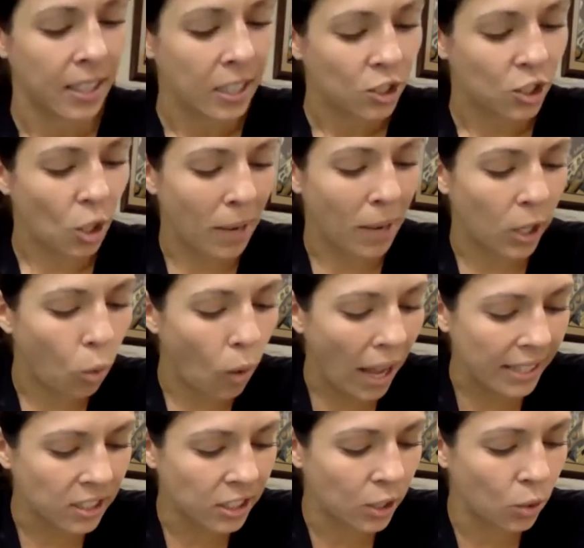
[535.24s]
So my
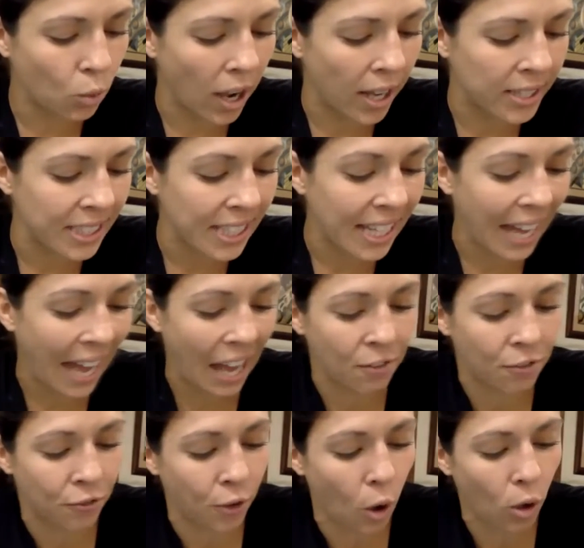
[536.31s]
question was, ¿qué
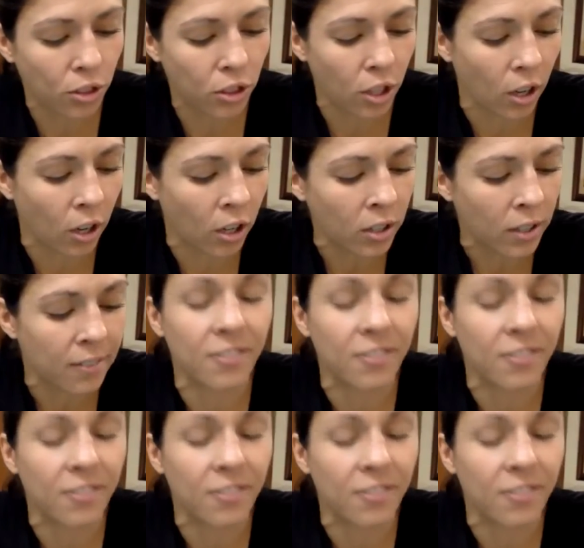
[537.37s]
foto